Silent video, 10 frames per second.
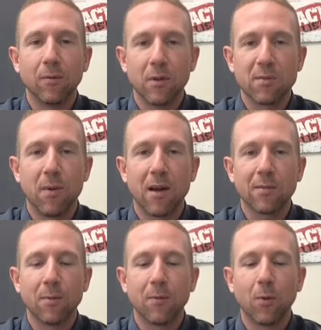
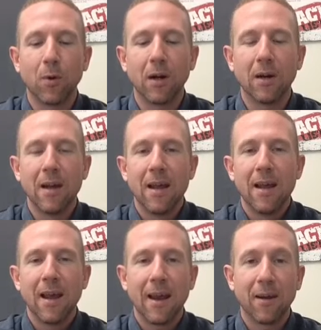responsible for,
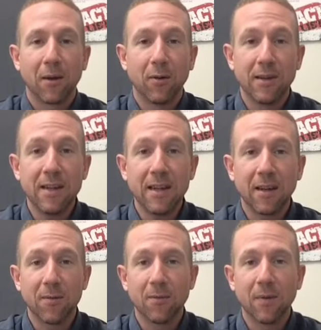and a
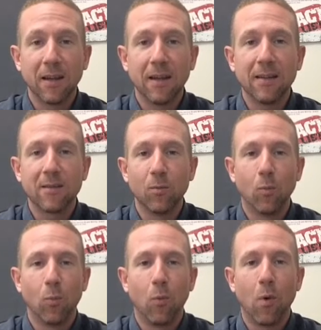critique of at least
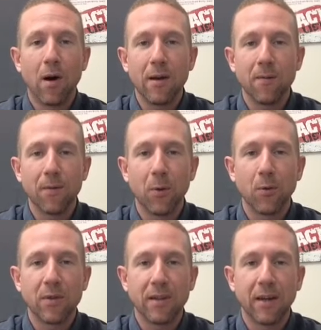one of
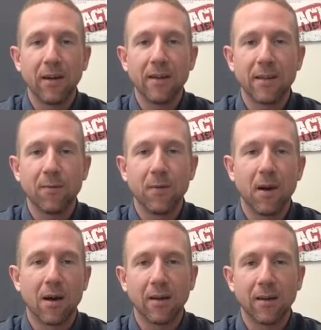those theories, if
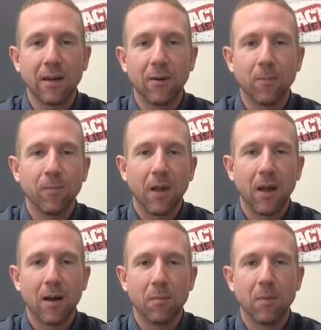not,
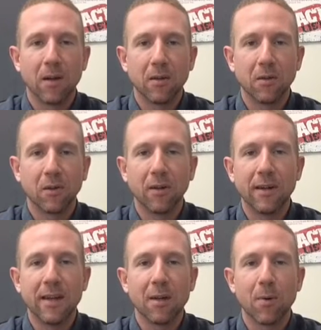a little
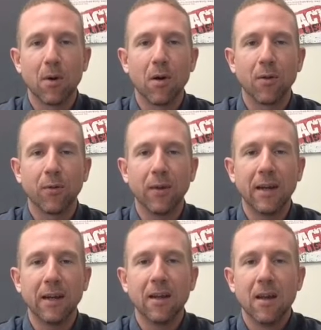critique about all
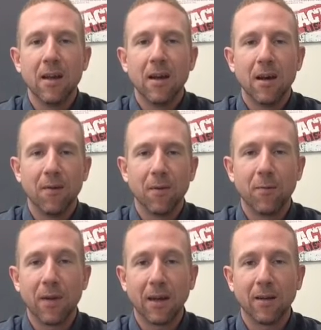3 of the
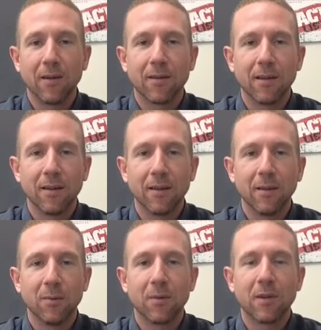figures that
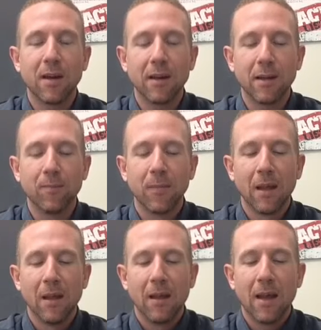you've studied,
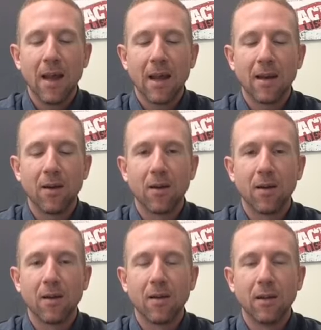and
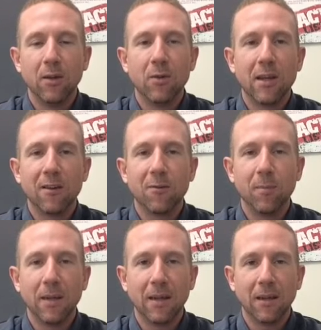you give
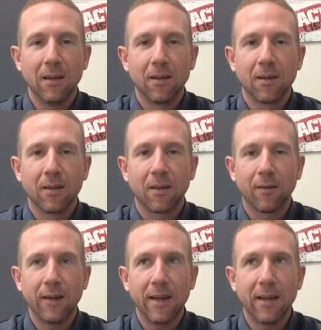me
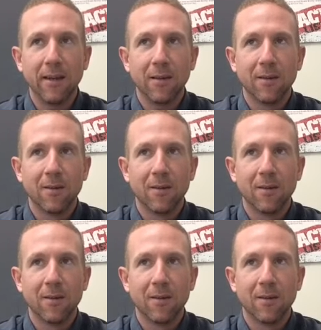3